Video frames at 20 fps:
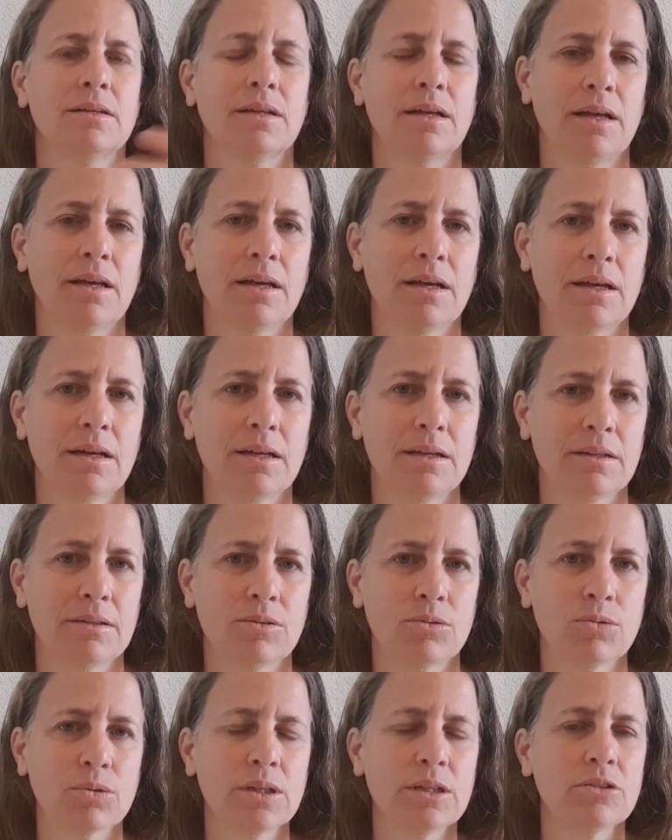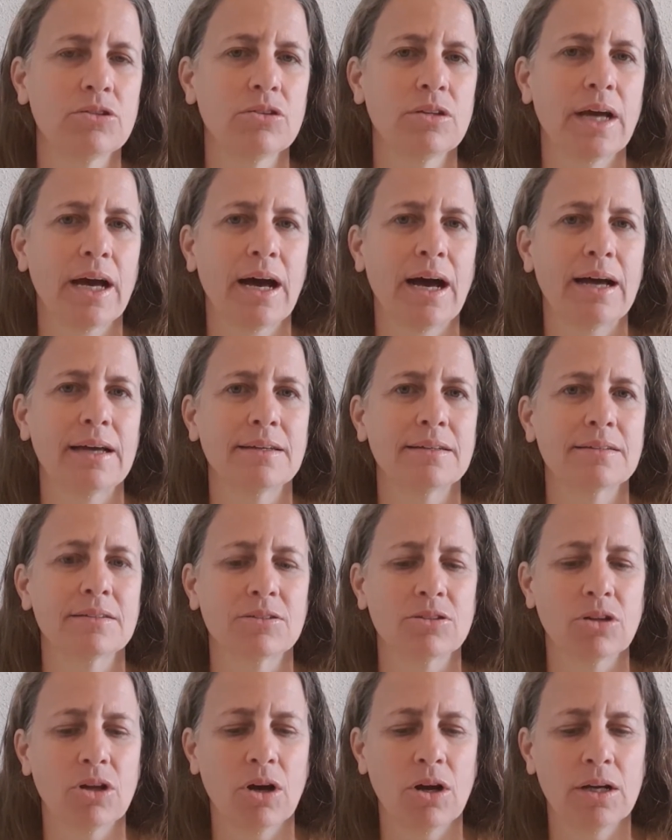to reach the
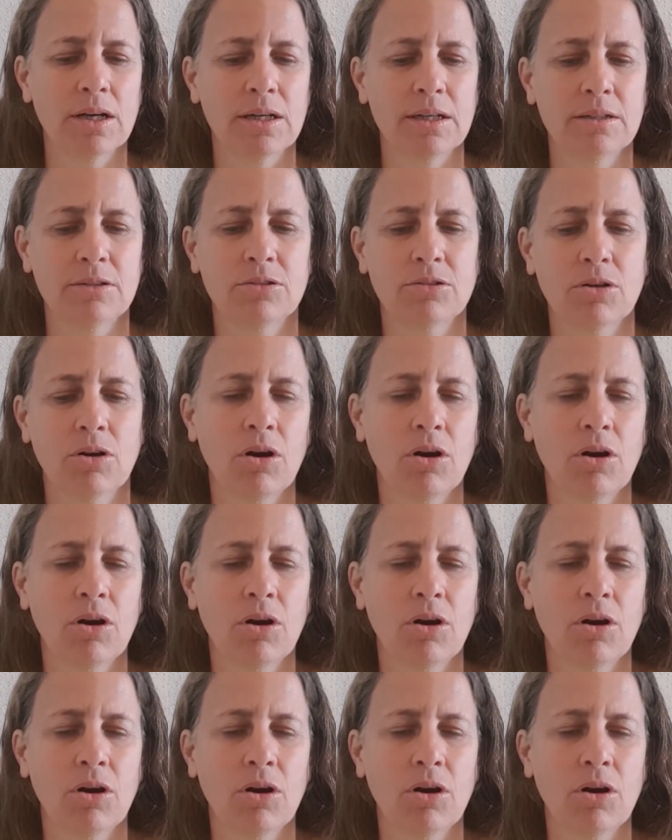highest knowledge,